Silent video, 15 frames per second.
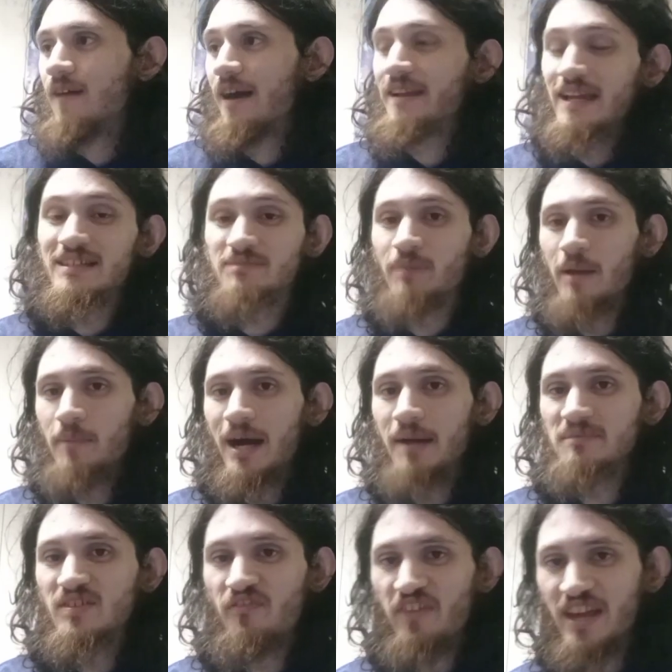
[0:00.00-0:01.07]
against my
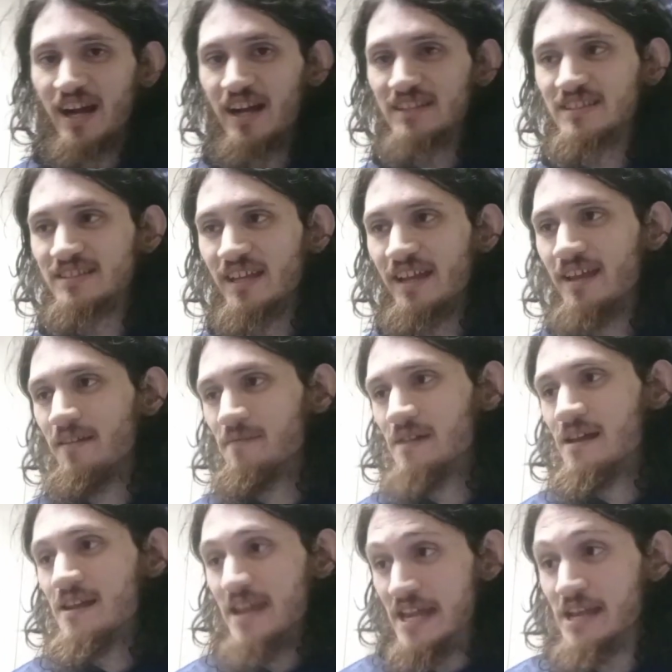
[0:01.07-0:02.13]
mom's fiance.
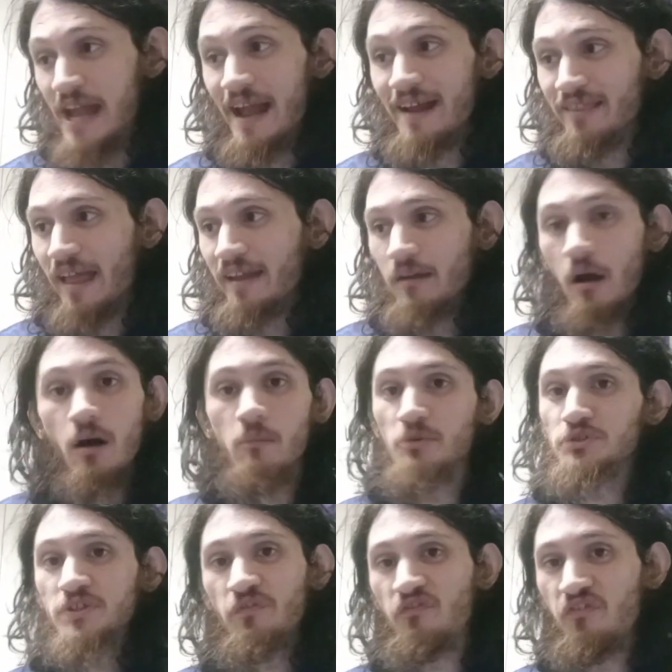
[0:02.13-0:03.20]
He had like
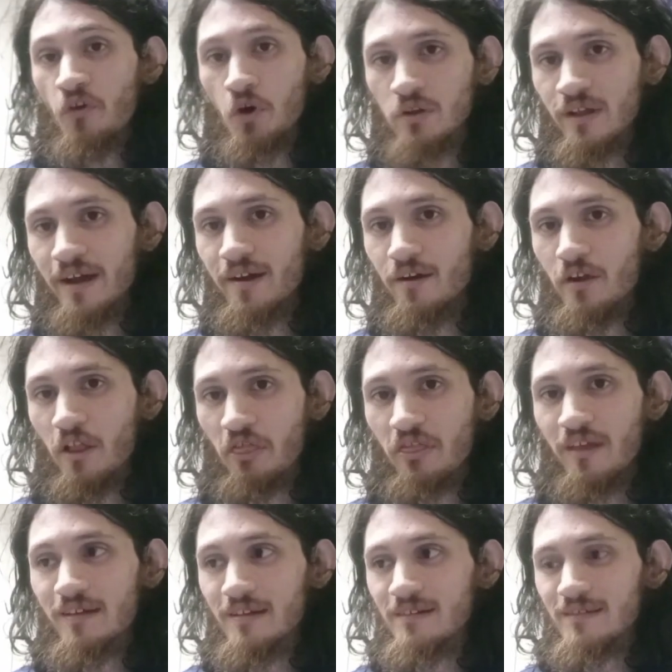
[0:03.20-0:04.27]
almost full
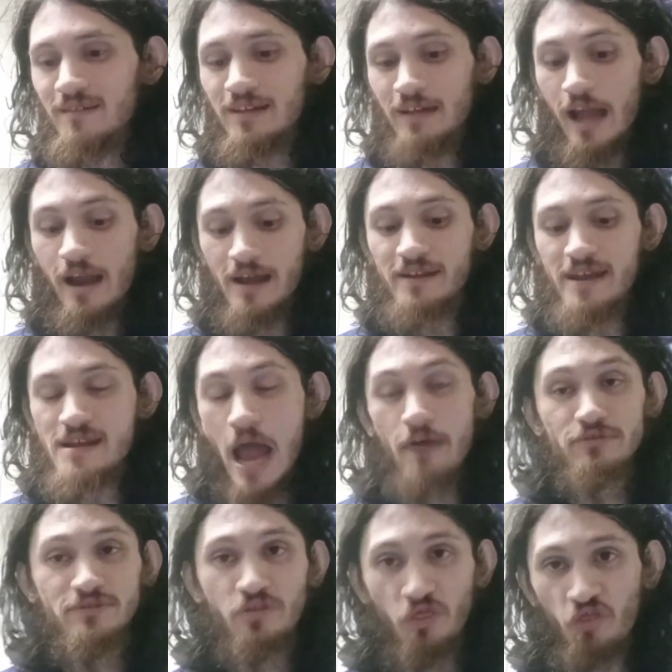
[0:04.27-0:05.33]
health. Again, I
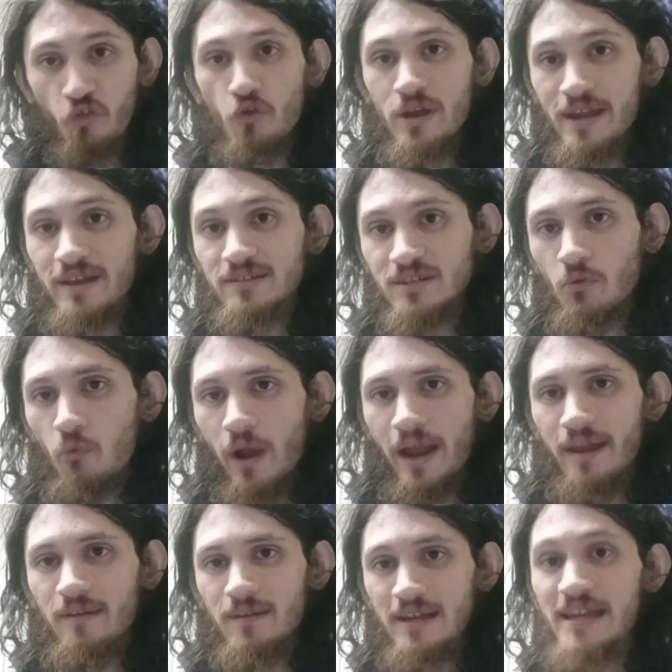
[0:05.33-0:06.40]
was 3 hits
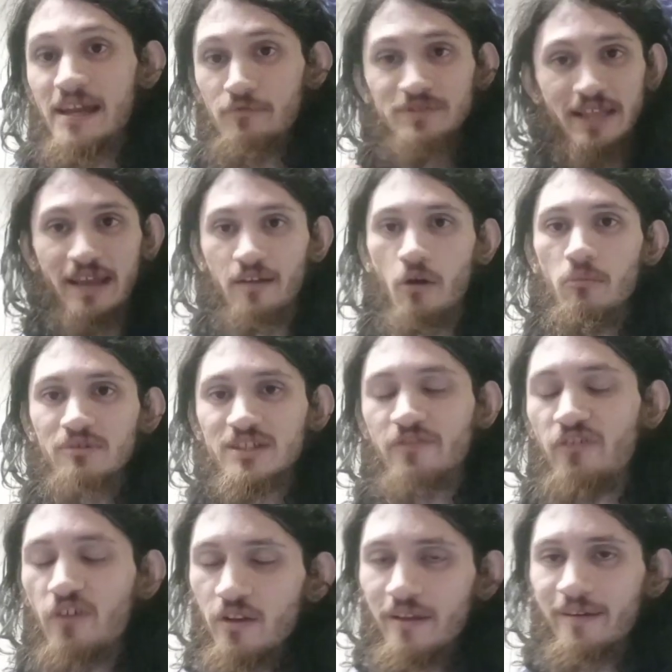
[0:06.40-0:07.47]
away. He was at almost
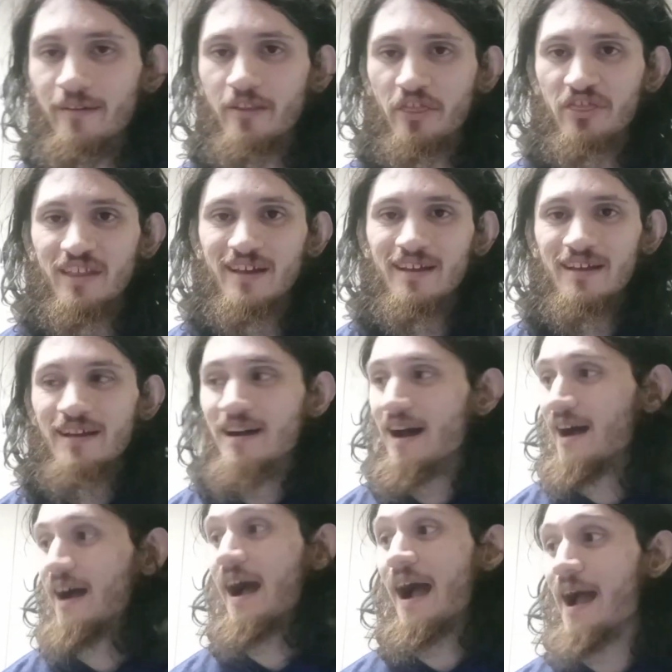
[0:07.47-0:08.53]
full health.
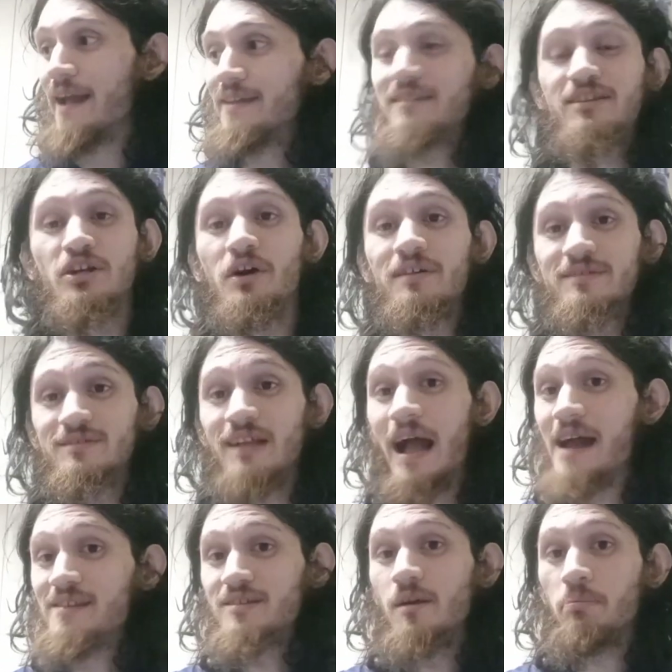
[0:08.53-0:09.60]
I
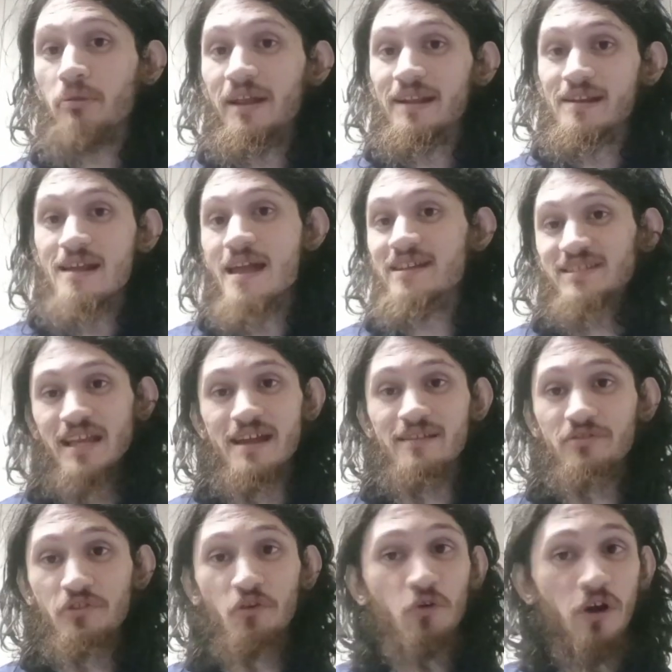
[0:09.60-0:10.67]
depleted
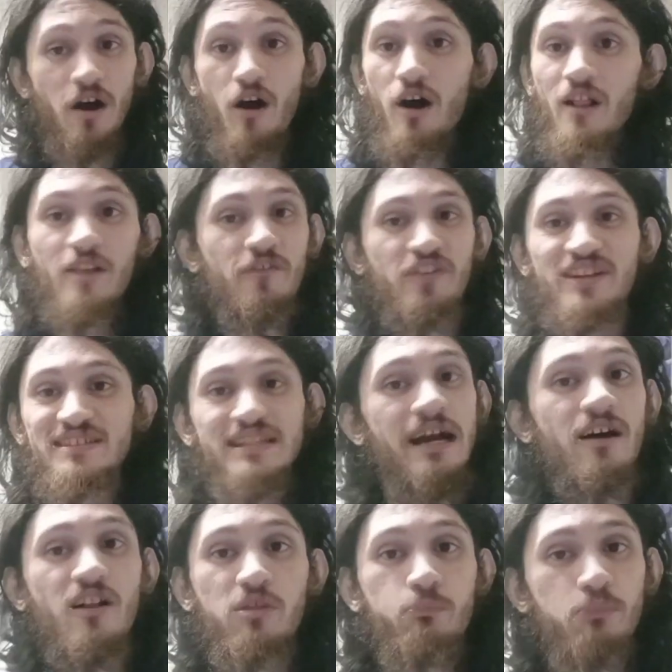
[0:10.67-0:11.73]
all of his
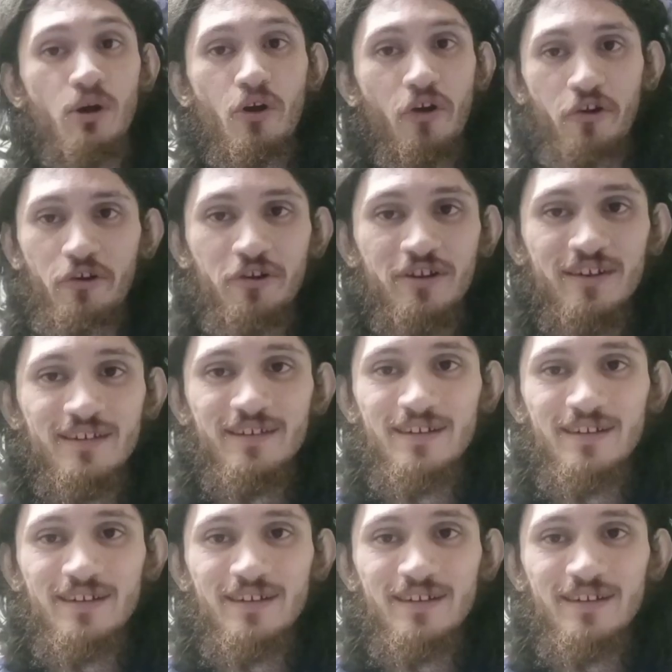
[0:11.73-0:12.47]
health bar